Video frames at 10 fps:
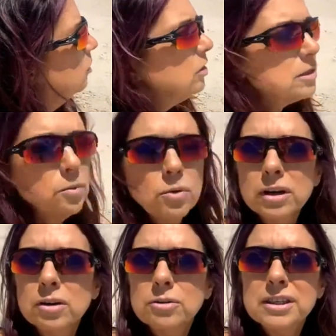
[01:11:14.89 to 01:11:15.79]
Who doesn't
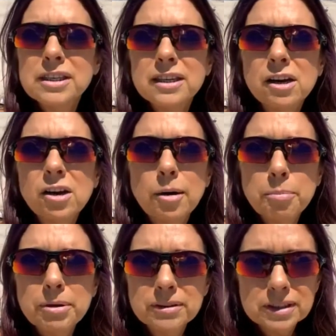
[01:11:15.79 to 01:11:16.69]
want to go see the cop
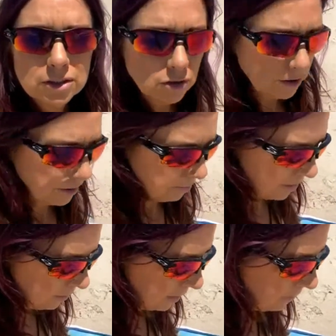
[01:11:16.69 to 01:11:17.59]
talking
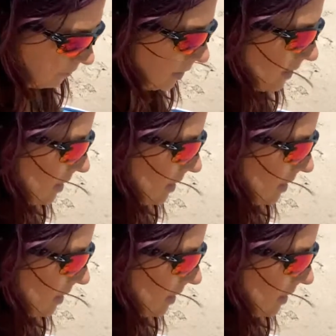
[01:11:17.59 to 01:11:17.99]
about stuff? And